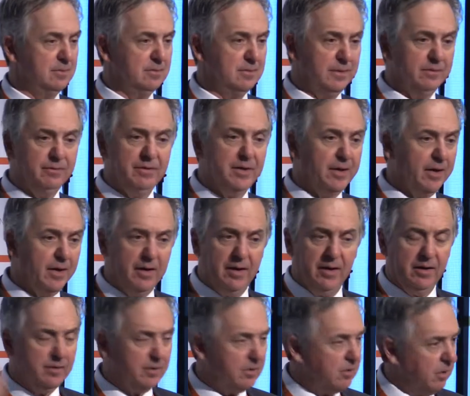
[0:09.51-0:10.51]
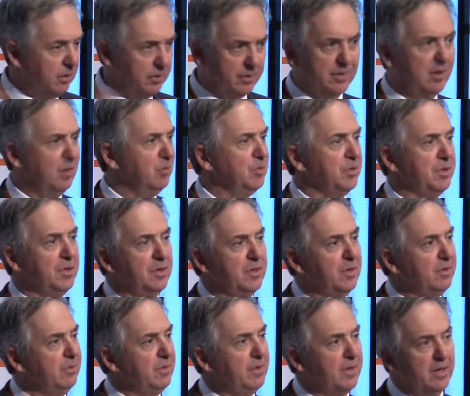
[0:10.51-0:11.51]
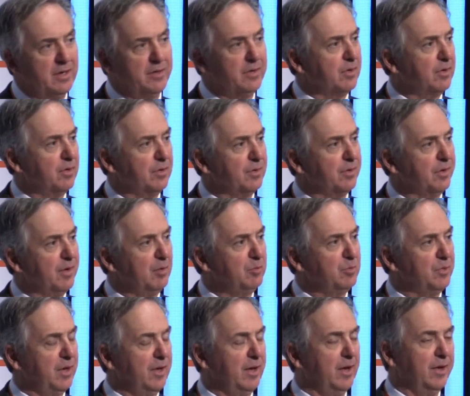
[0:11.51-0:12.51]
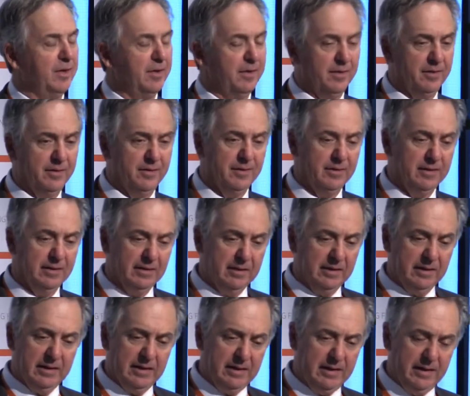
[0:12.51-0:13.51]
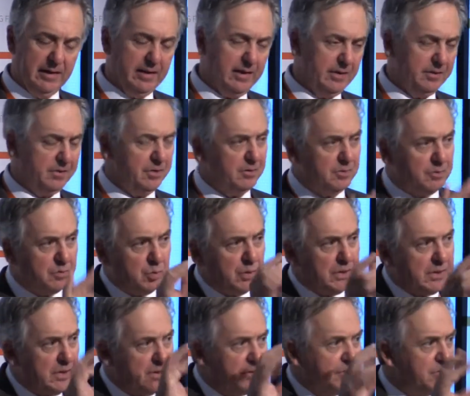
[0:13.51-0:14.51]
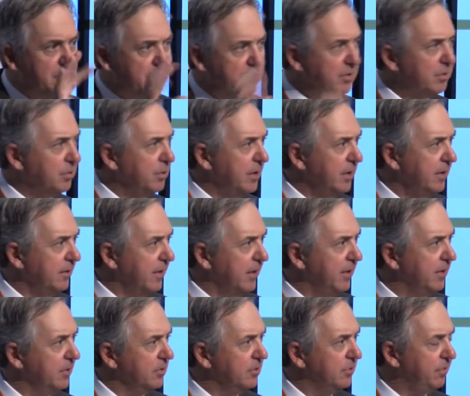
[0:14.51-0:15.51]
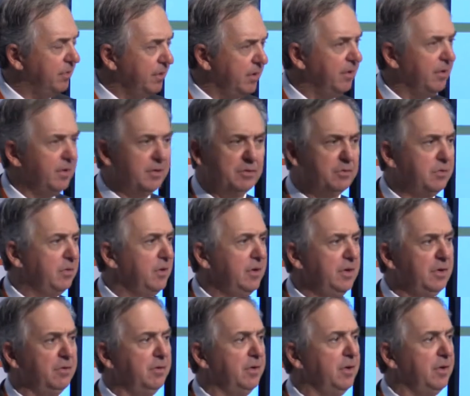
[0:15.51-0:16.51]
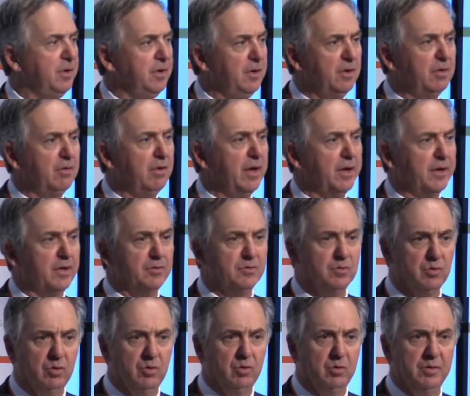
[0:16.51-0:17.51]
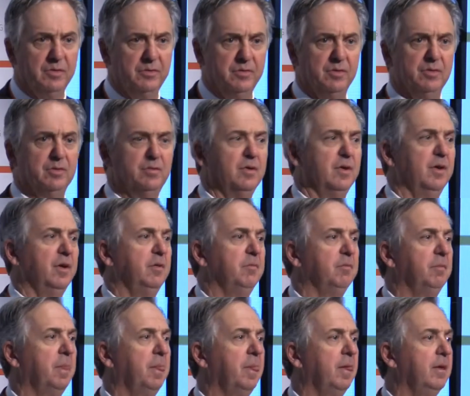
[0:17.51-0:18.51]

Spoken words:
Every day the cotton comes in, every day the cotton comes out, and you're tweaking this and you're tweaking that, and it's very year in, year out, it's always the same.